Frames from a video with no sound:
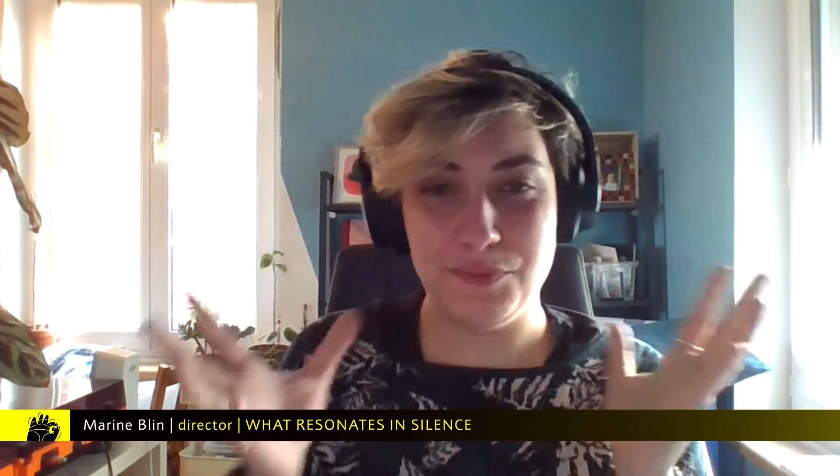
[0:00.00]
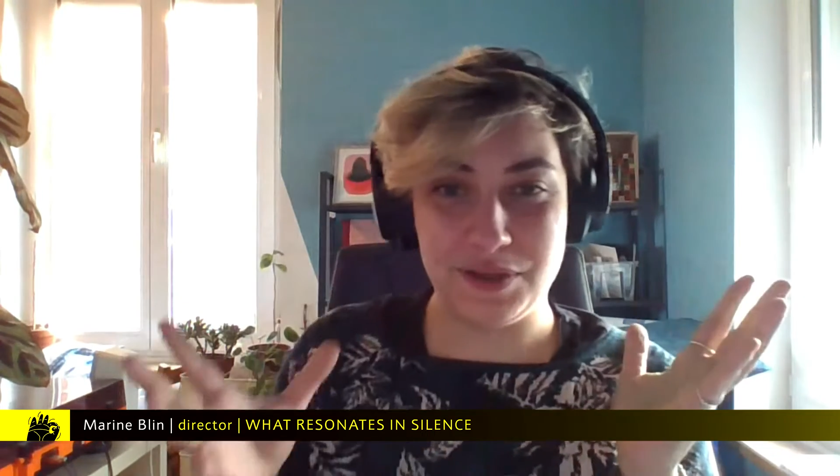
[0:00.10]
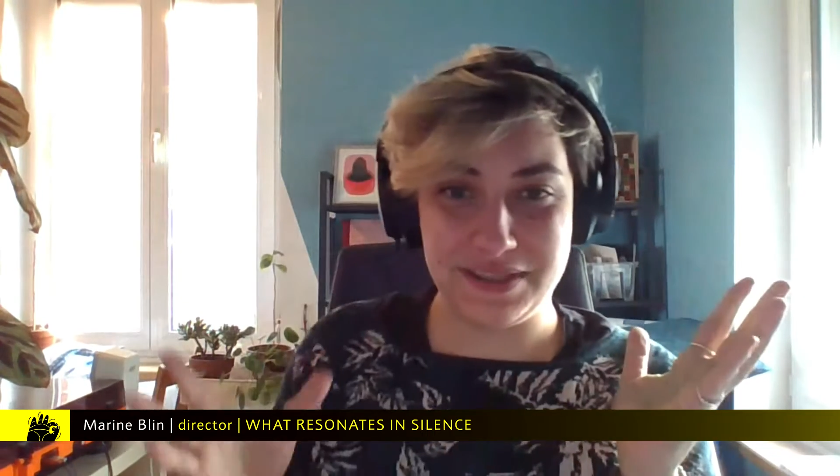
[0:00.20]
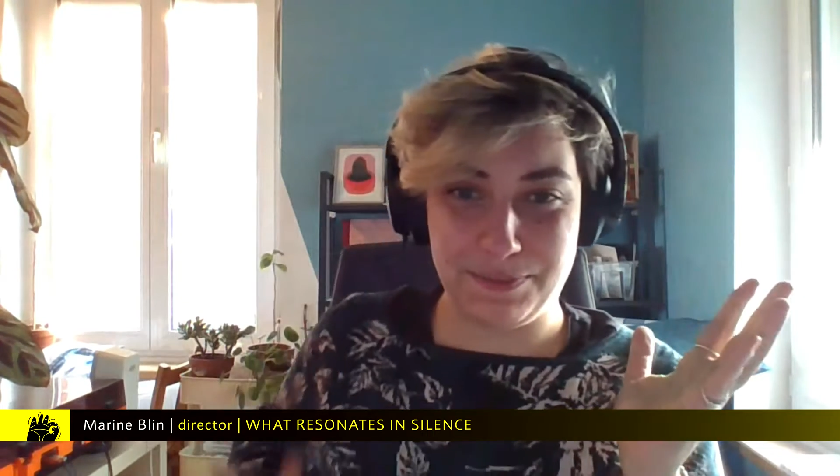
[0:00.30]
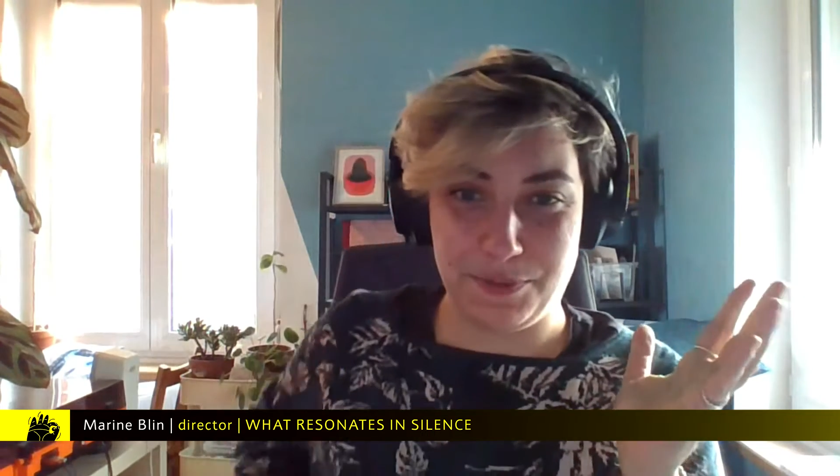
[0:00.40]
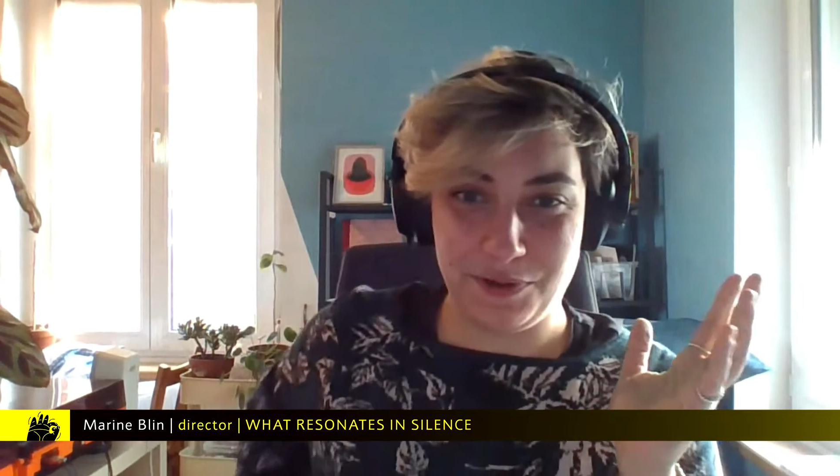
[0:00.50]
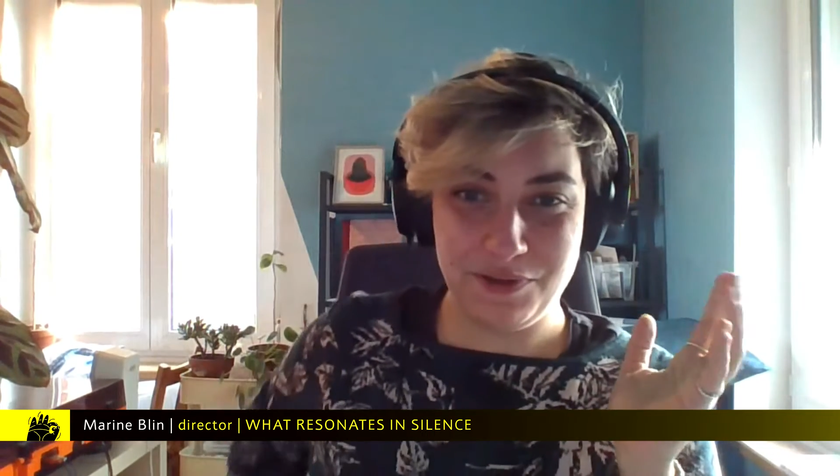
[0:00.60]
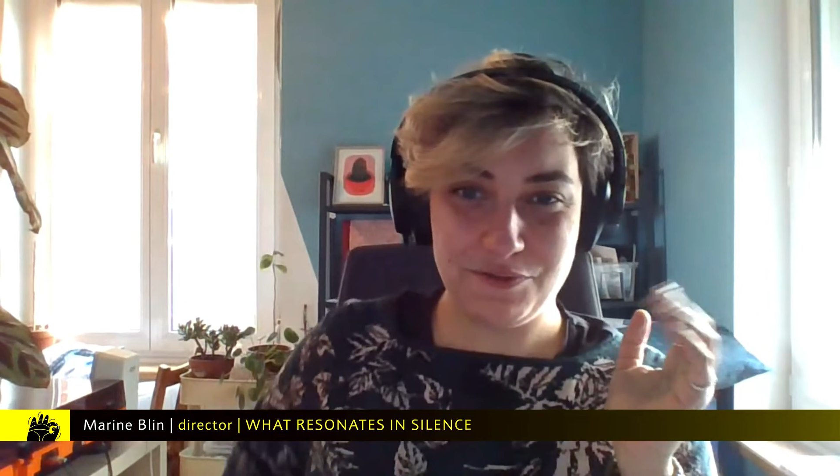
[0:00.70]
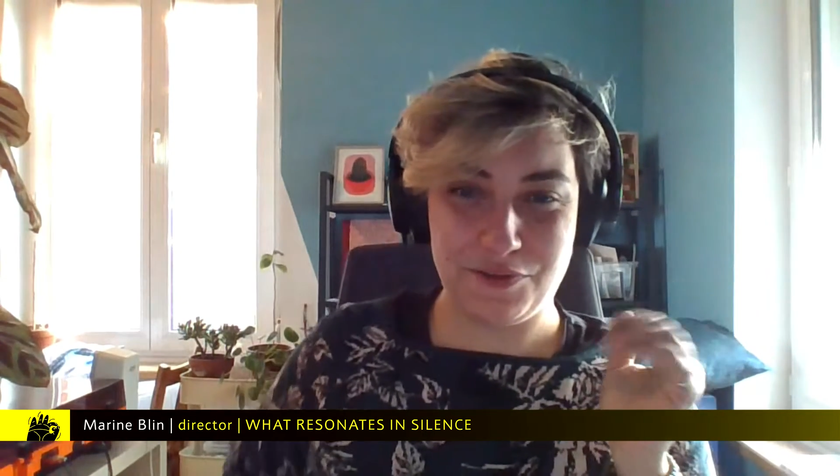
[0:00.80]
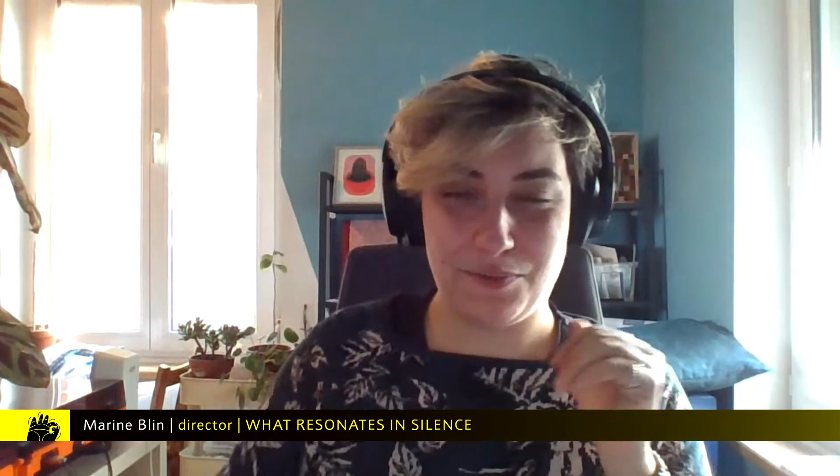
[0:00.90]

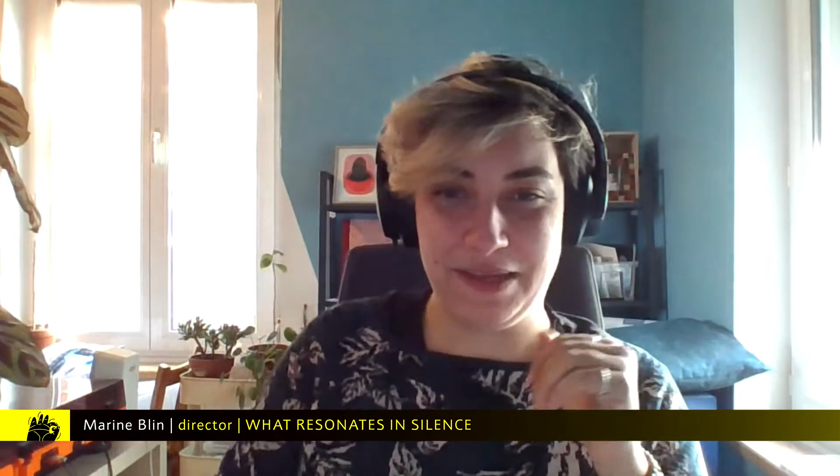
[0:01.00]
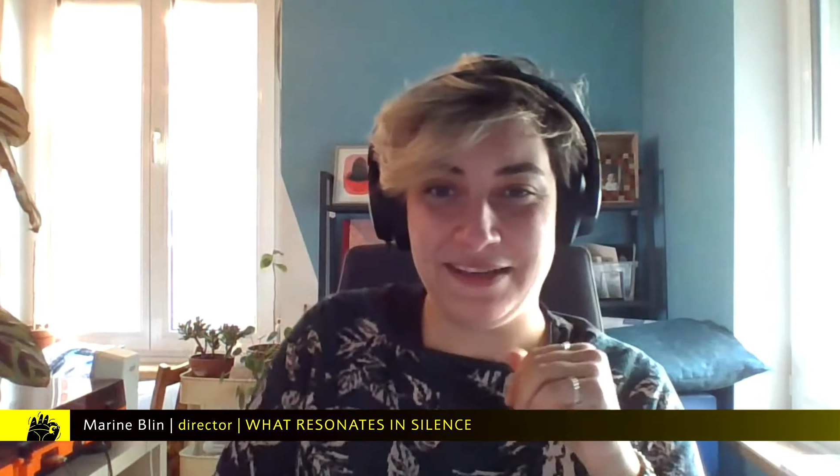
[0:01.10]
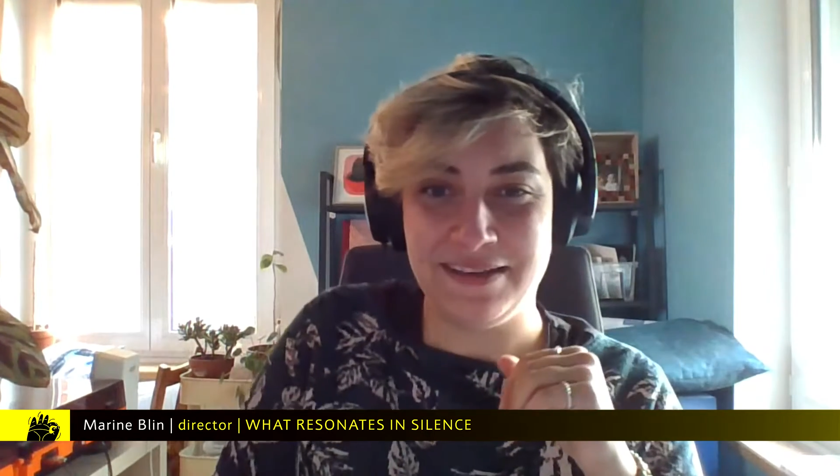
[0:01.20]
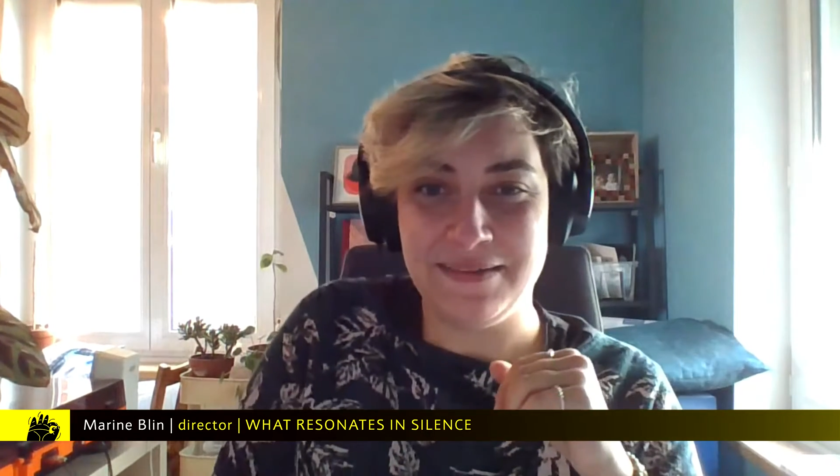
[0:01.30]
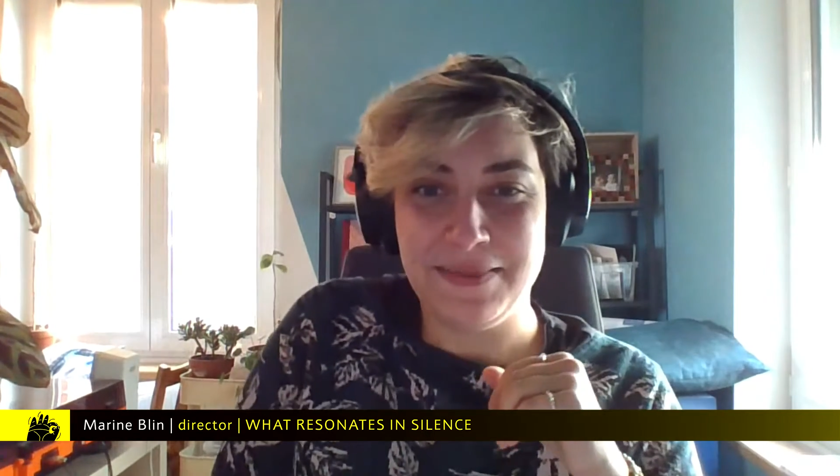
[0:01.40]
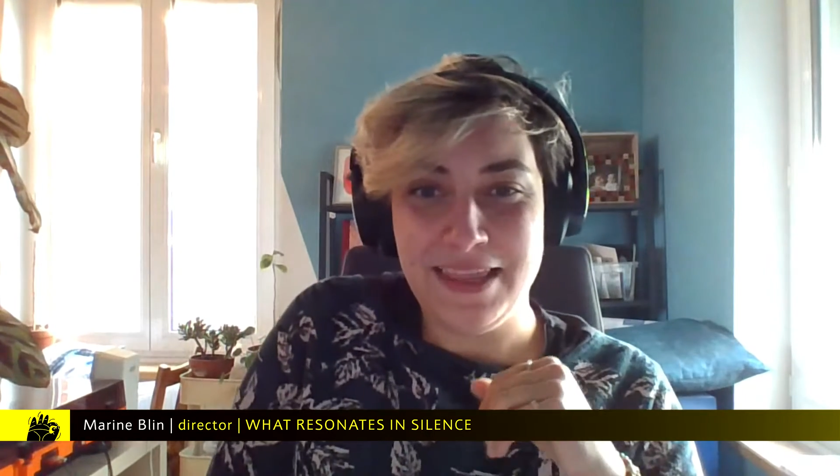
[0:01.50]
multiple for me.